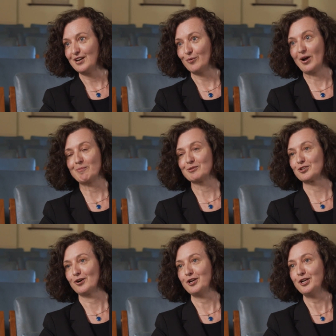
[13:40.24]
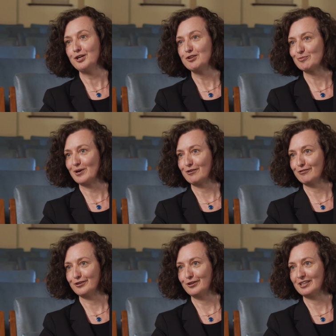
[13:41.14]
We're able to grow a huge amount of
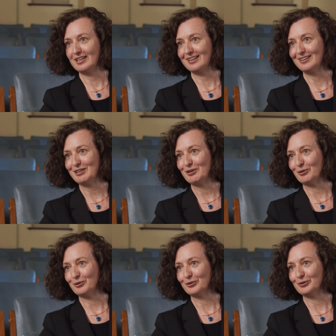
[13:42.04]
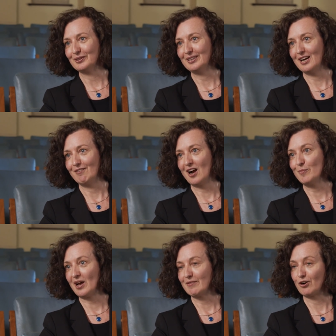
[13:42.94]
food here all year round.
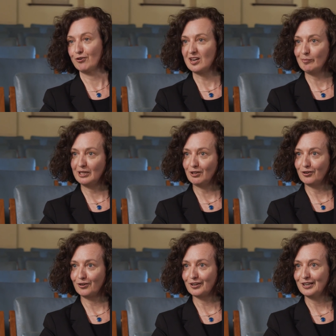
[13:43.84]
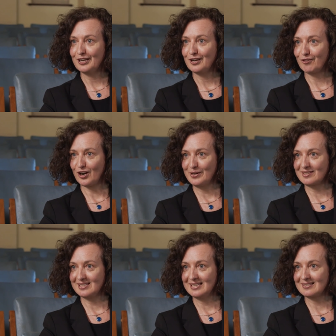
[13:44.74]
We have incredibly long growing
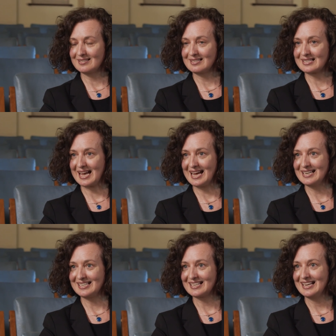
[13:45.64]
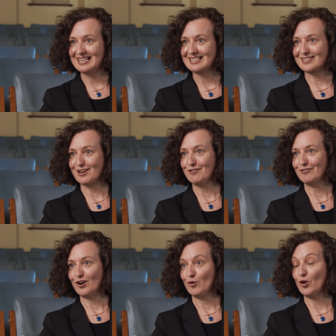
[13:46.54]
seasons, and so
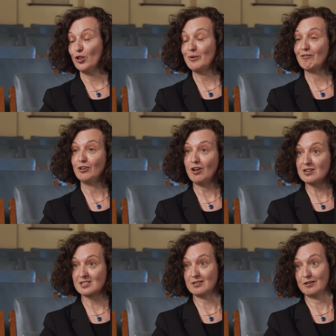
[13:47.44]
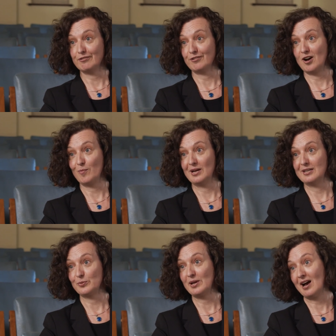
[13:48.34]
far, although we've lost a lot of
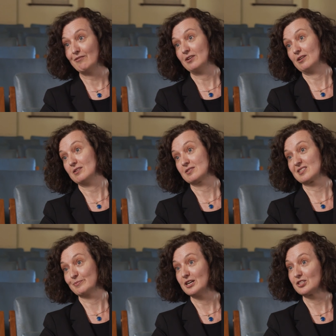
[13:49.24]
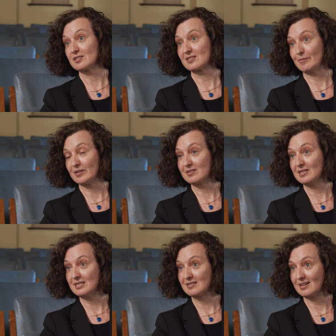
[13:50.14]
farmland, we haven't lost as much as some other
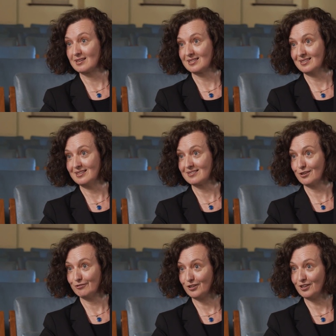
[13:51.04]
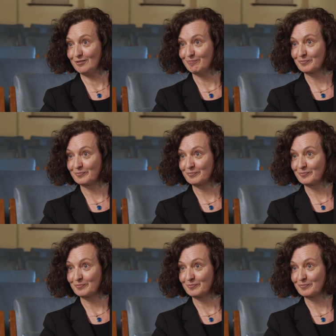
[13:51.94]
cities like Sydney so far,